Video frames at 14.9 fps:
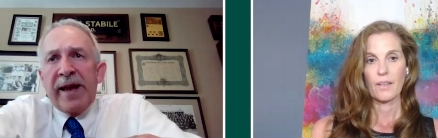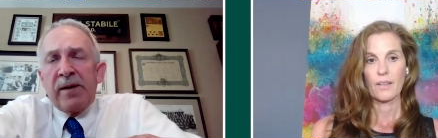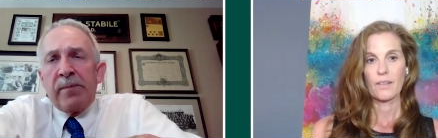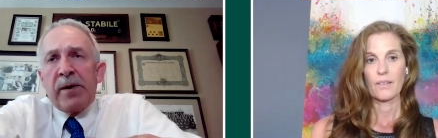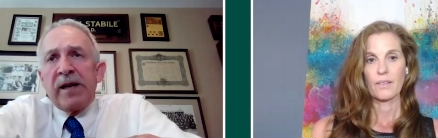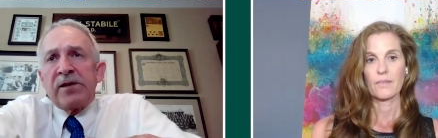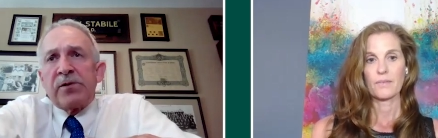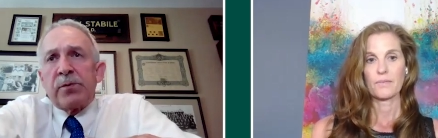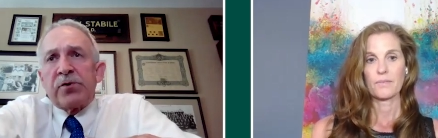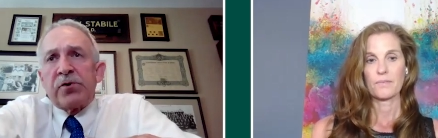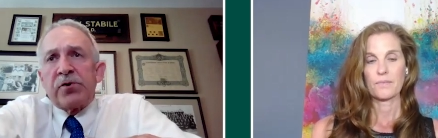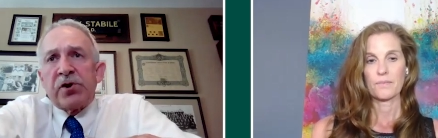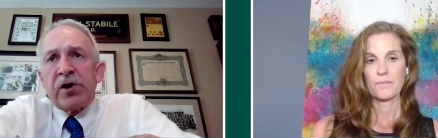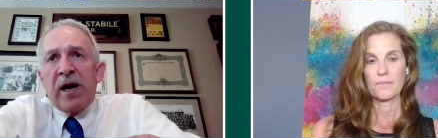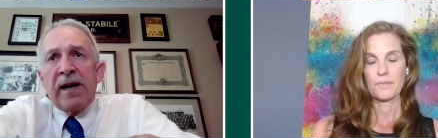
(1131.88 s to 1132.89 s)
Speaker 1: antibodies, which are
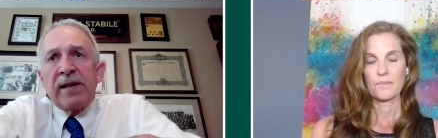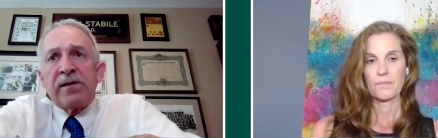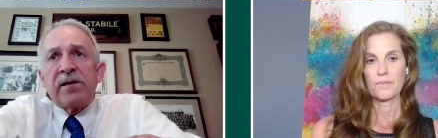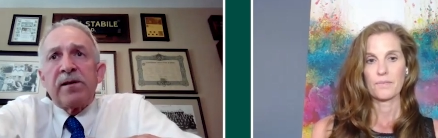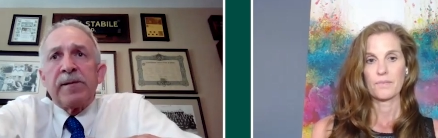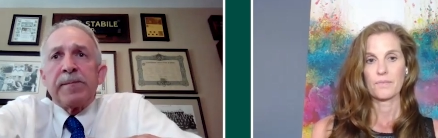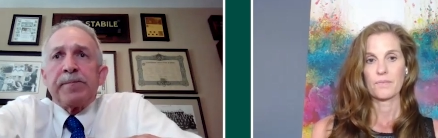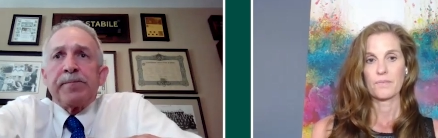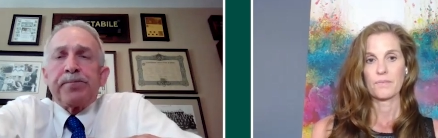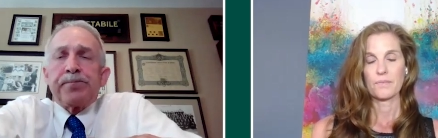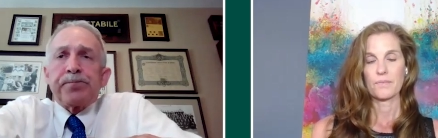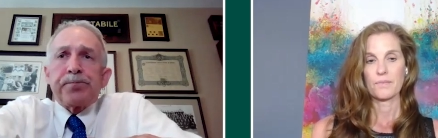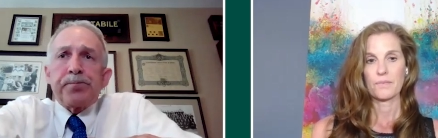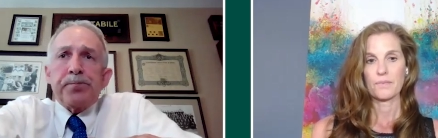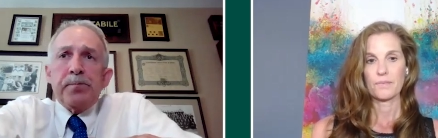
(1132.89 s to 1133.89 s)
shots,
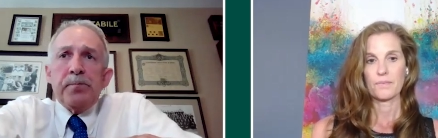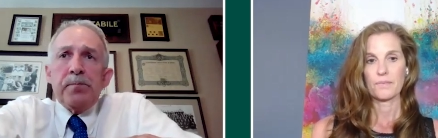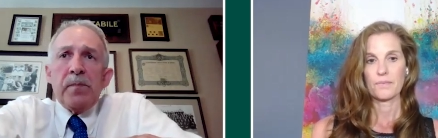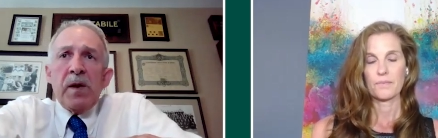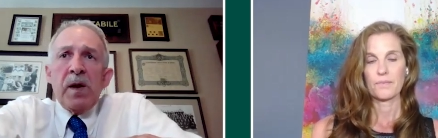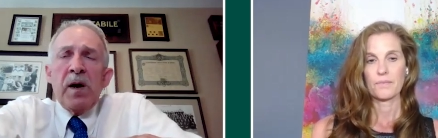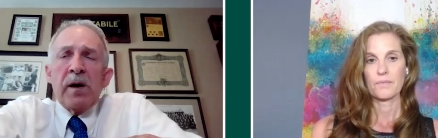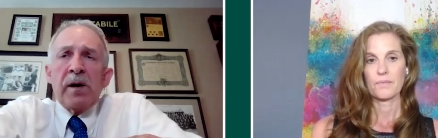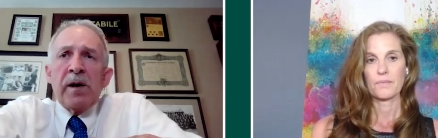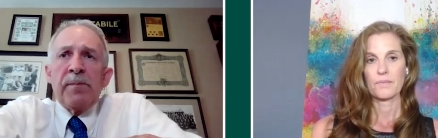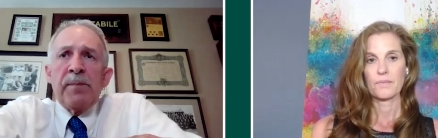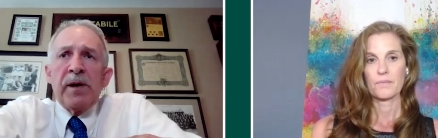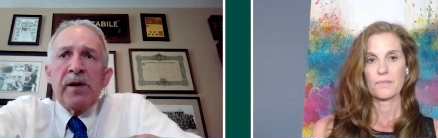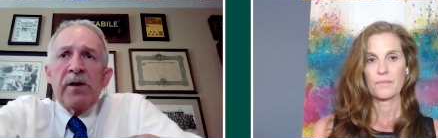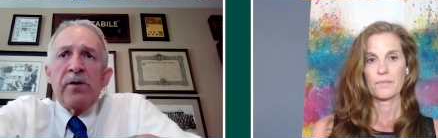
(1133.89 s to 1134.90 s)
uh, can
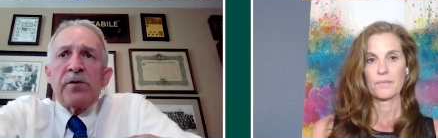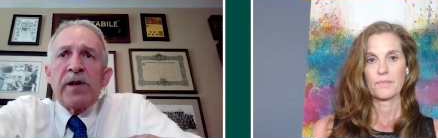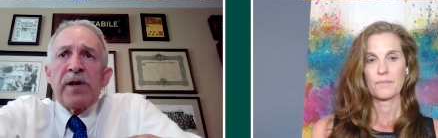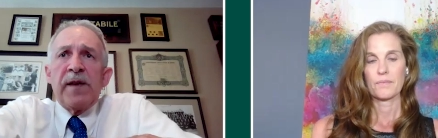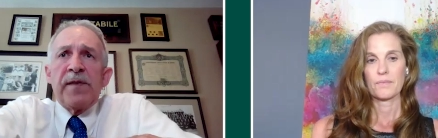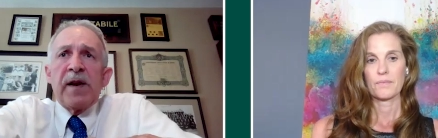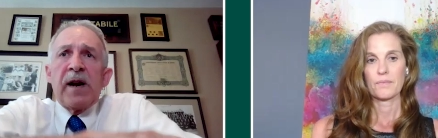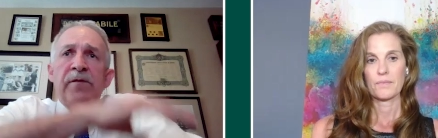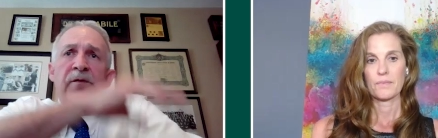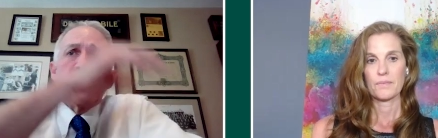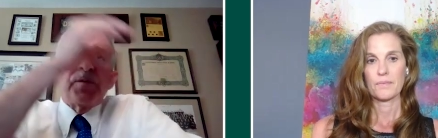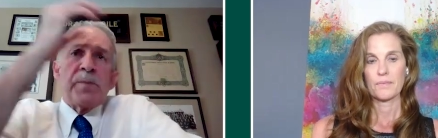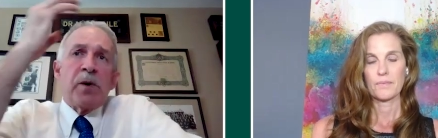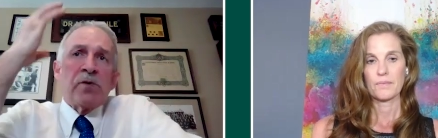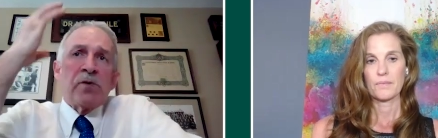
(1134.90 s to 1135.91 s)
be used. And then I've
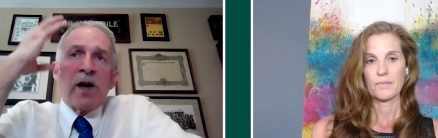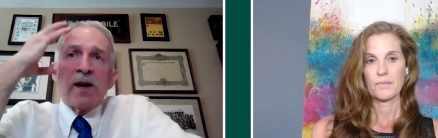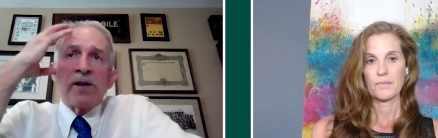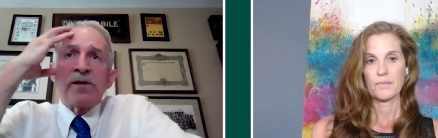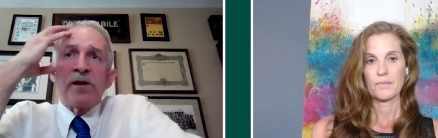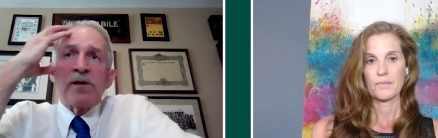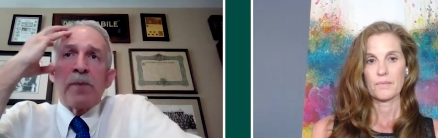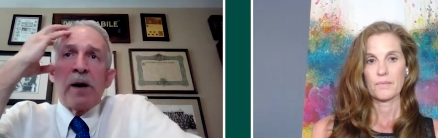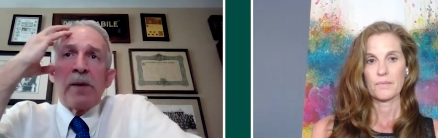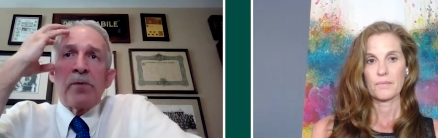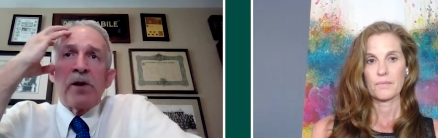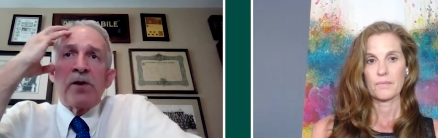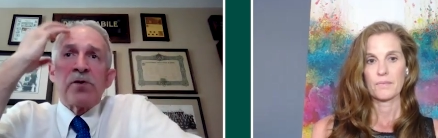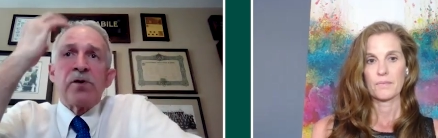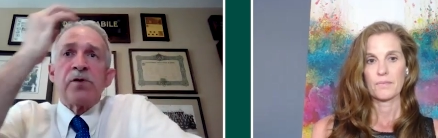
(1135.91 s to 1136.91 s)
used Botox in this
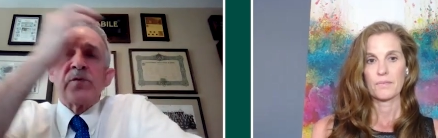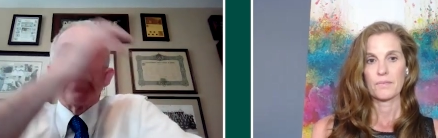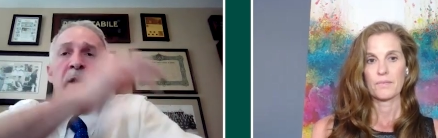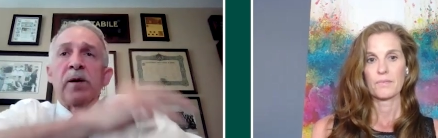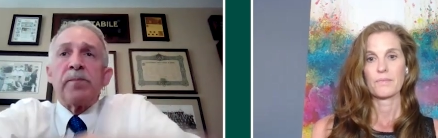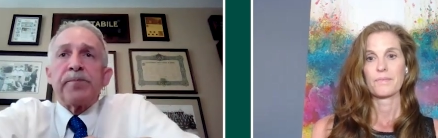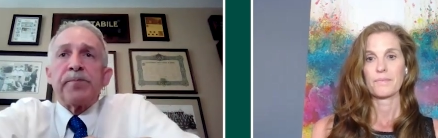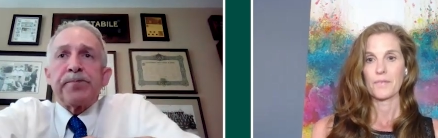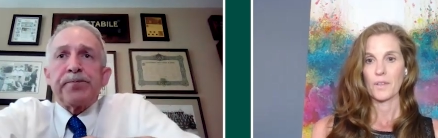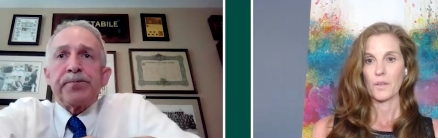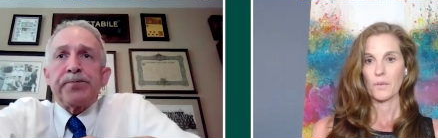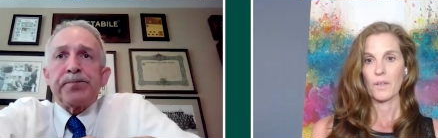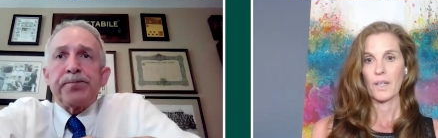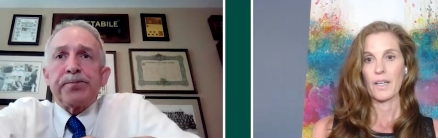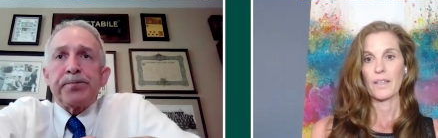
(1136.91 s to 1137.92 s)
population as well.
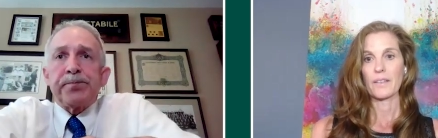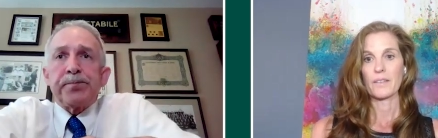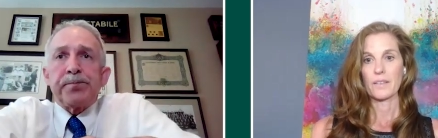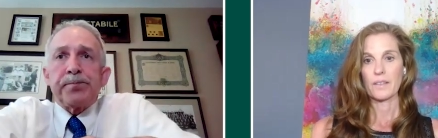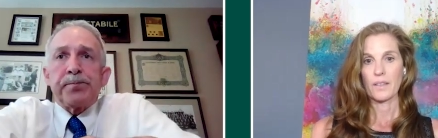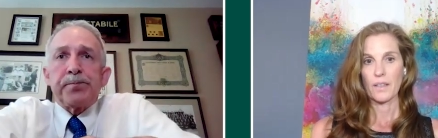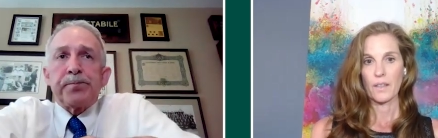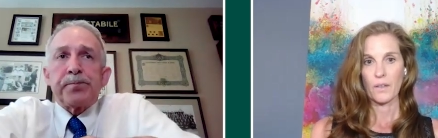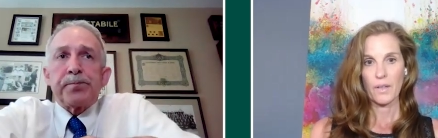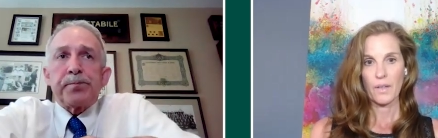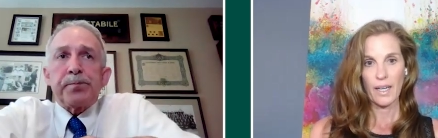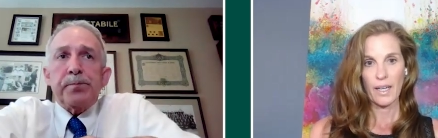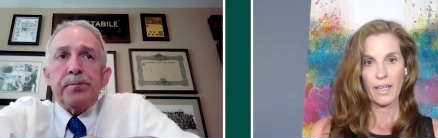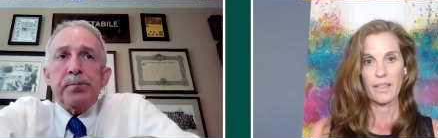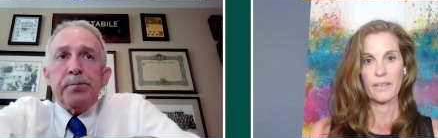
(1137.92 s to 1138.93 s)
Speaker 2: Right.
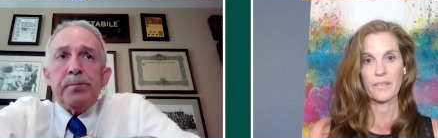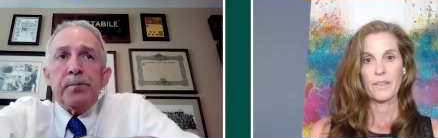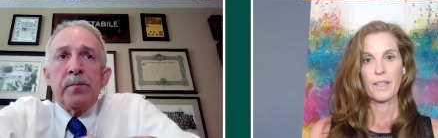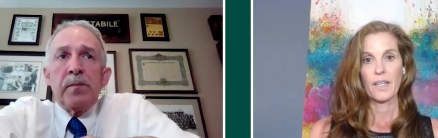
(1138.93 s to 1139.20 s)
Okay.